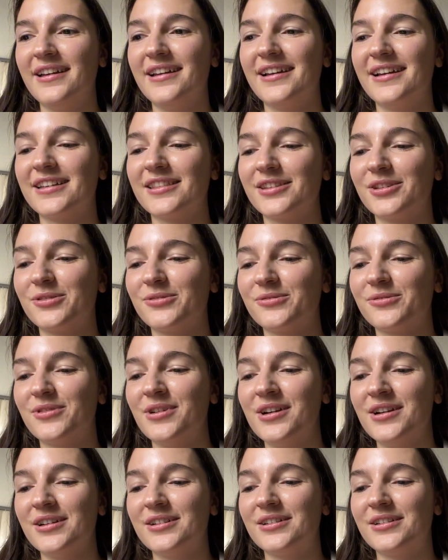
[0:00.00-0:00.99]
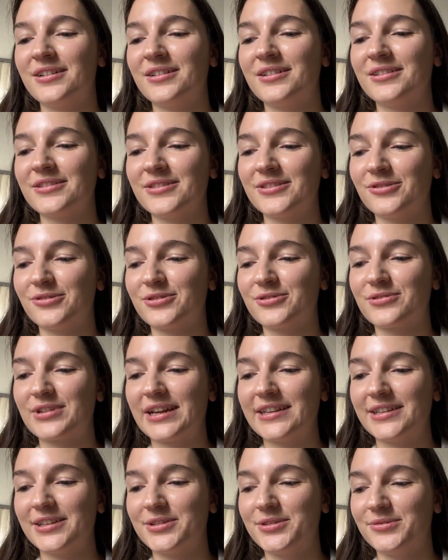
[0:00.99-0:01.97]
and you not
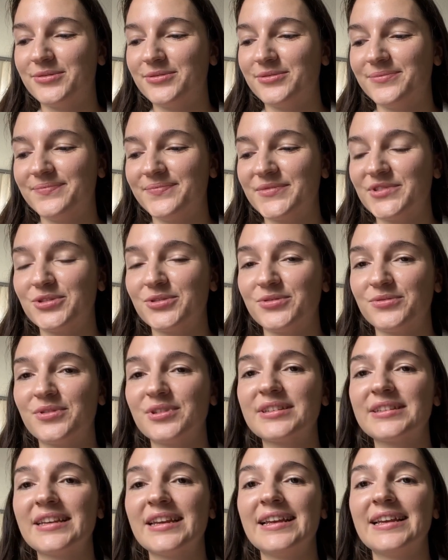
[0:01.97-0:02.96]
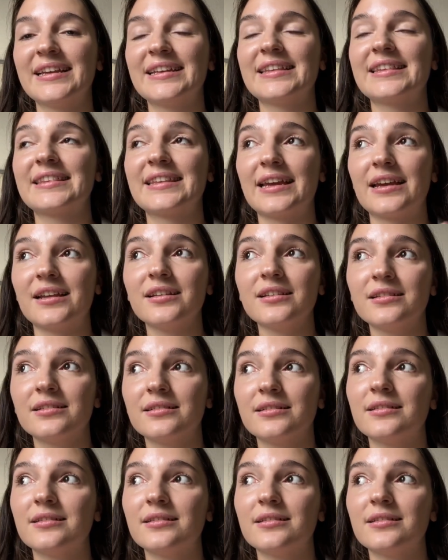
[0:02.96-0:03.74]
ready to do it, then